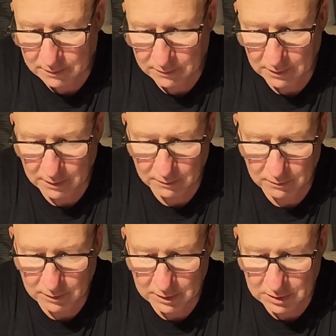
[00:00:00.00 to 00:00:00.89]

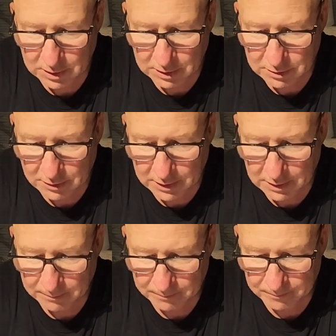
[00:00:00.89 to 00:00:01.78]
there's your history.